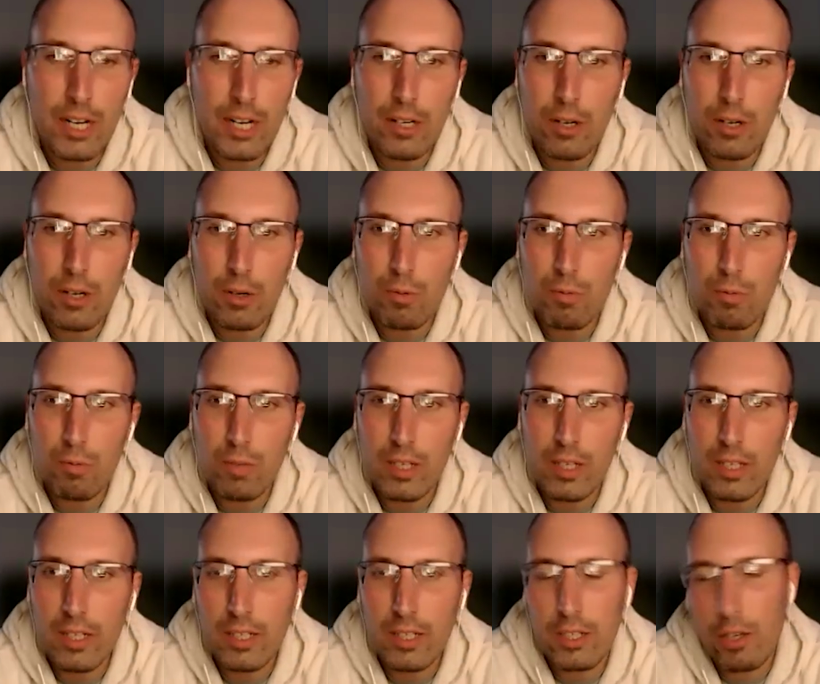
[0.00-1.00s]
I know,
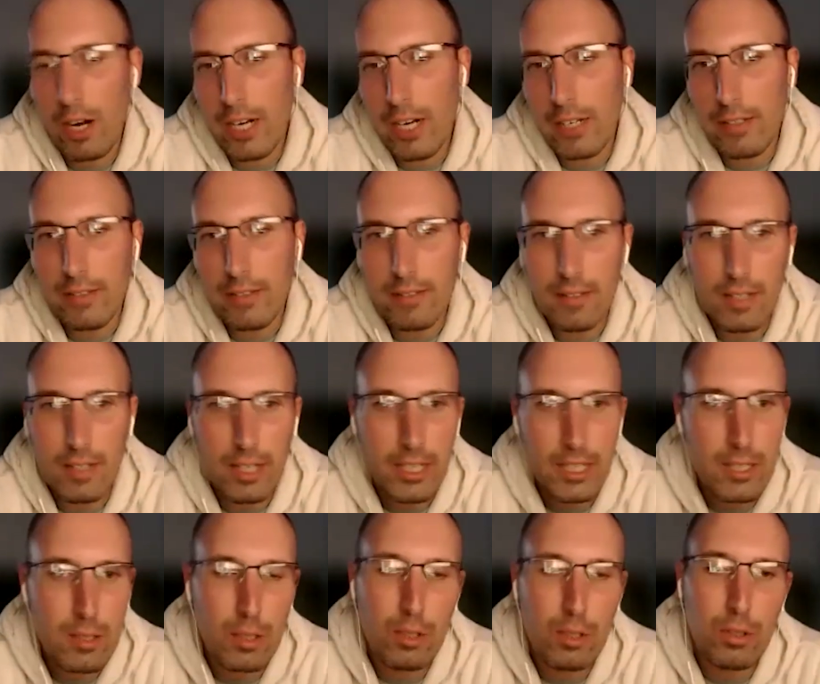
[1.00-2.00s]
and that credit, I
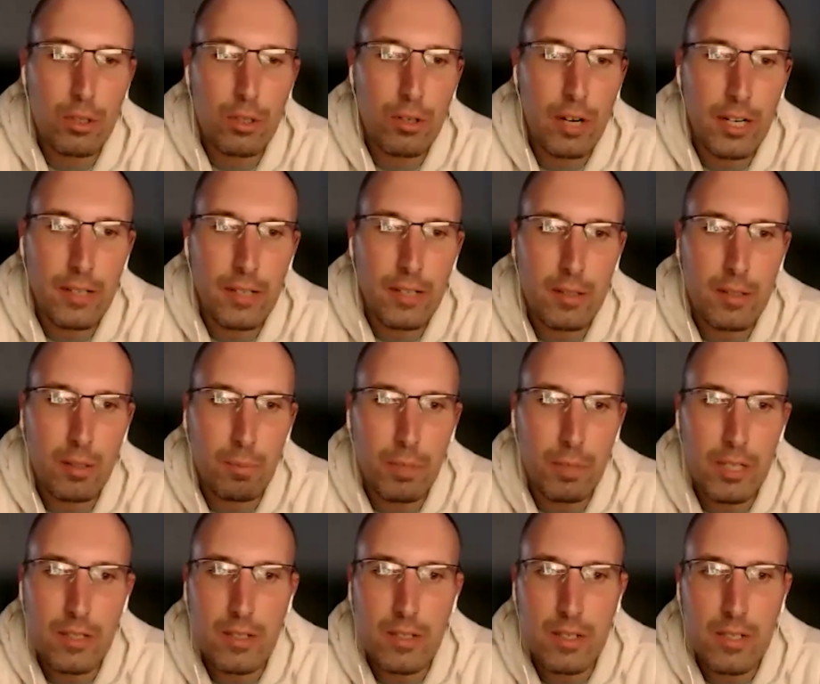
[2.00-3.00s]
guess a little credit to the
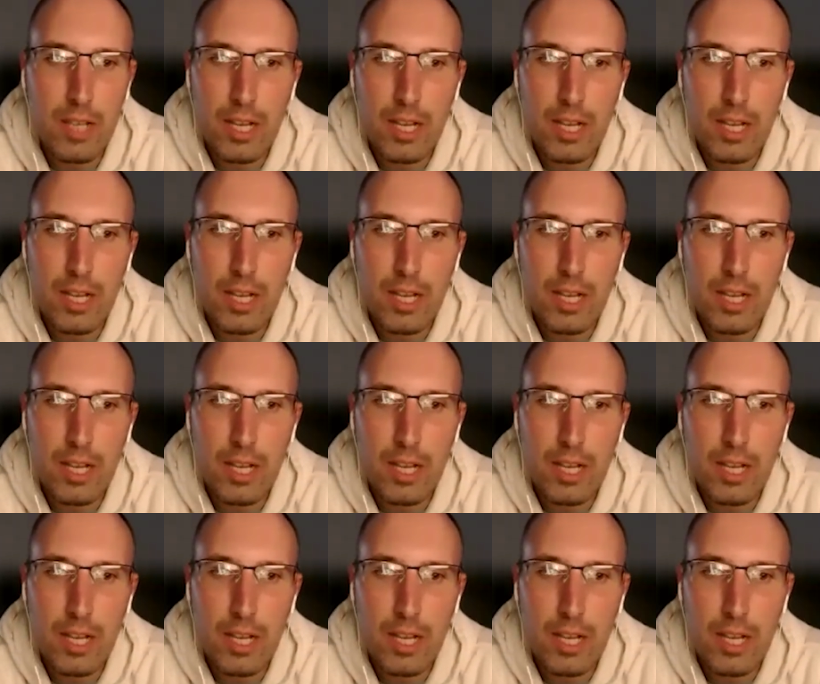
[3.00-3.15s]
business.